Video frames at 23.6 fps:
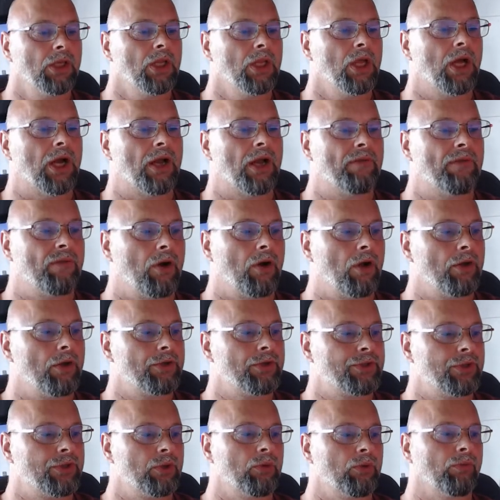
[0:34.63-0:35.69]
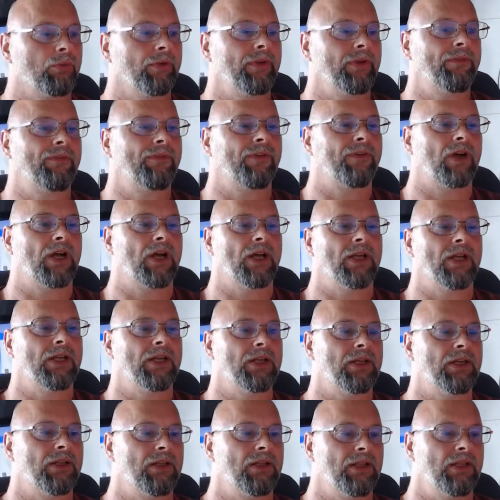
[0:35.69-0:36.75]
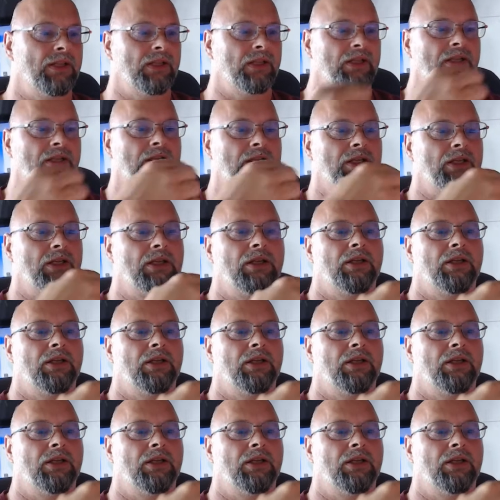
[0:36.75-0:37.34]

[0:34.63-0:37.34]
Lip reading: I've also refined the